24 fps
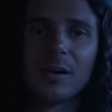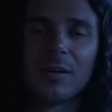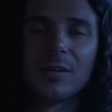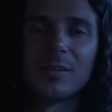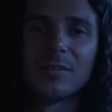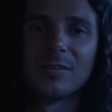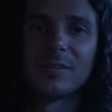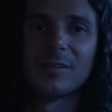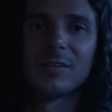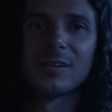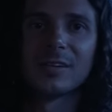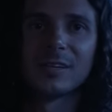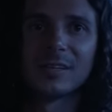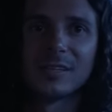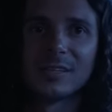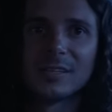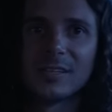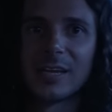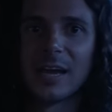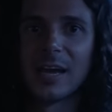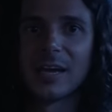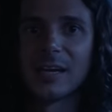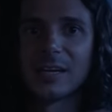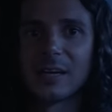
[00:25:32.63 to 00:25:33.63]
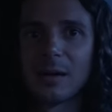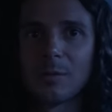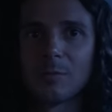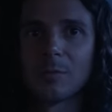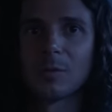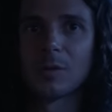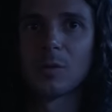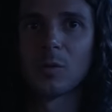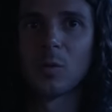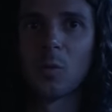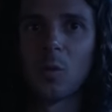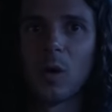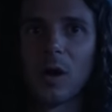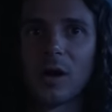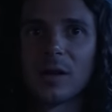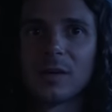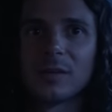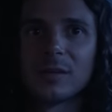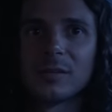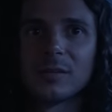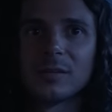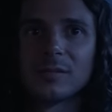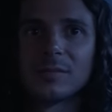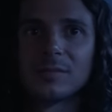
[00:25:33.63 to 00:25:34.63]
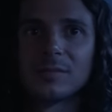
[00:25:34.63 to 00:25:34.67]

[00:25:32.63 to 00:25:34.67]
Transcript: our day number one.